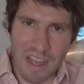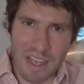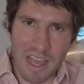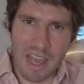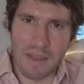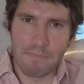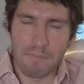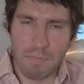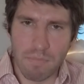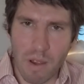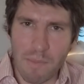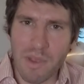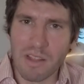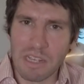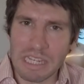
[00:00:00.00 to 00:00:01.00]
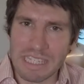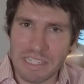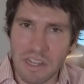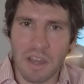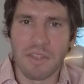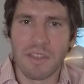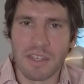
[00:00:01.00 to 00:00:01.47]
I had primarily
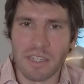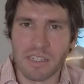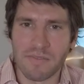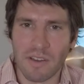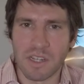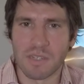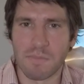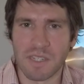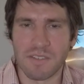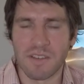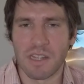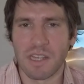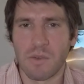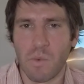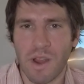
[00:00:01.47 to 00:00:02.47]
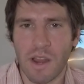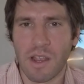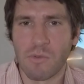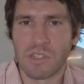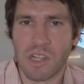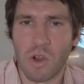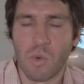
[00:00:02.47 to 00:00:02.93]
done this very specifically where
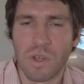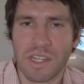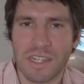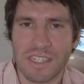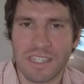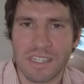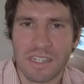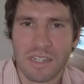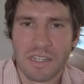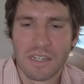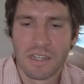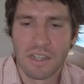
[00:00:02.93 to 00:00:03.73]
it was always